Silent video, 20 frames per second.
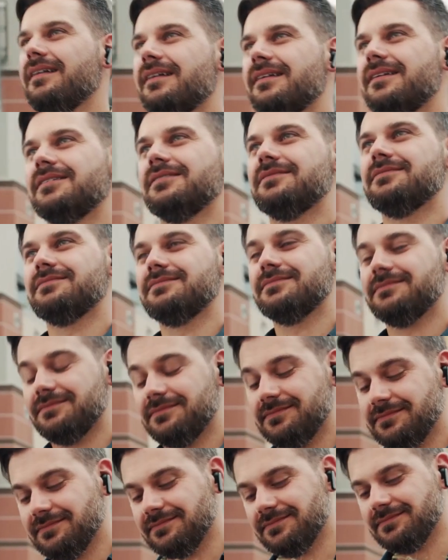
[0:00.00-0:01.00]
The Mobvoi
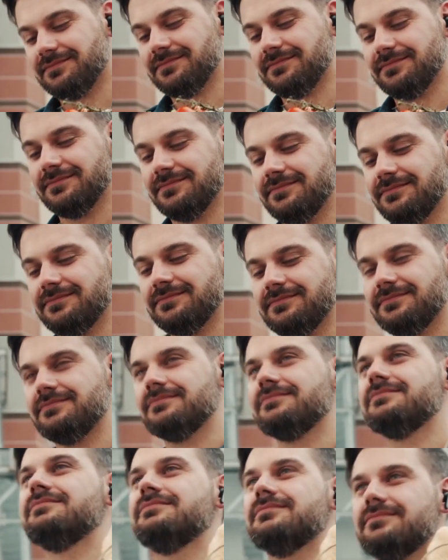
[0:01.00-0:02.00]
Earbuds Gesture
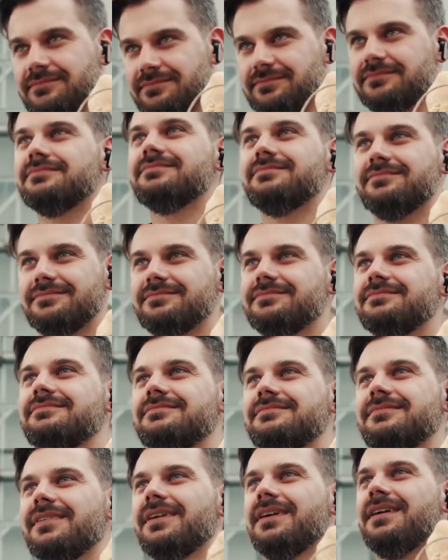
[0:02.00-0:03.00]
have revolutionized
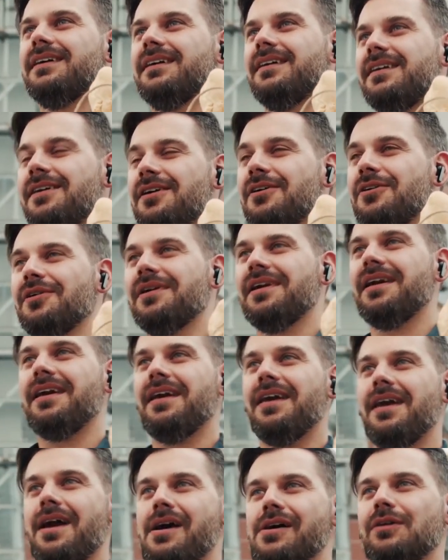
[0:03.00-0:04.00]
the way we interact
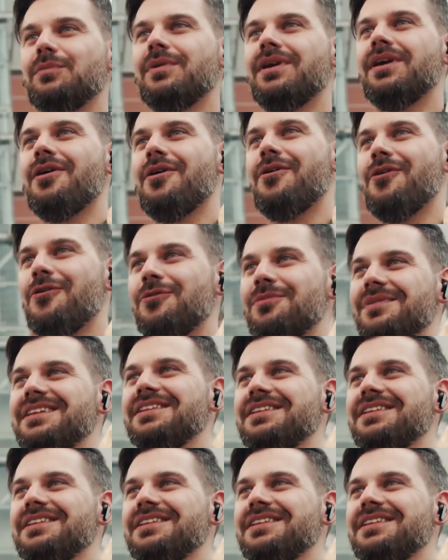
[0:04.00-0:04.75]
with our devices.